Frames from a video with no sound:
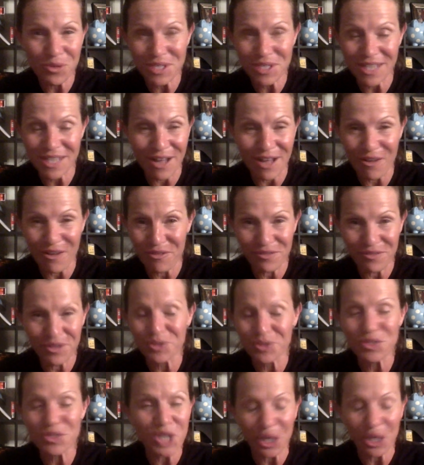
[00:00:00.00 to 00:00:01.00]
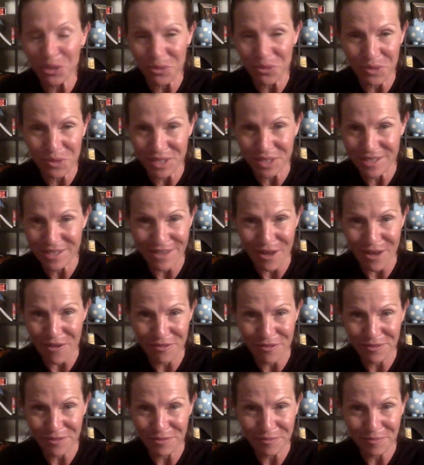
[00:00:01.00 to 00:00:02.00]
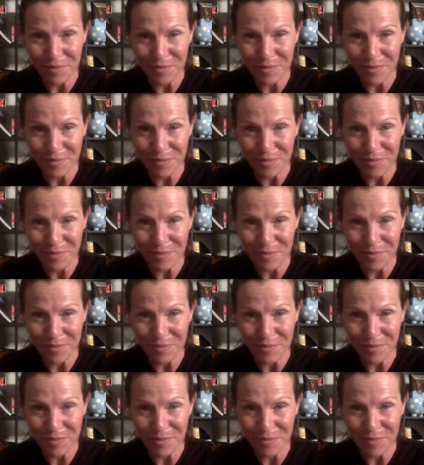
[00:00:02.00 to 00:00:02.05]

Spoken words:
self, your genuine self.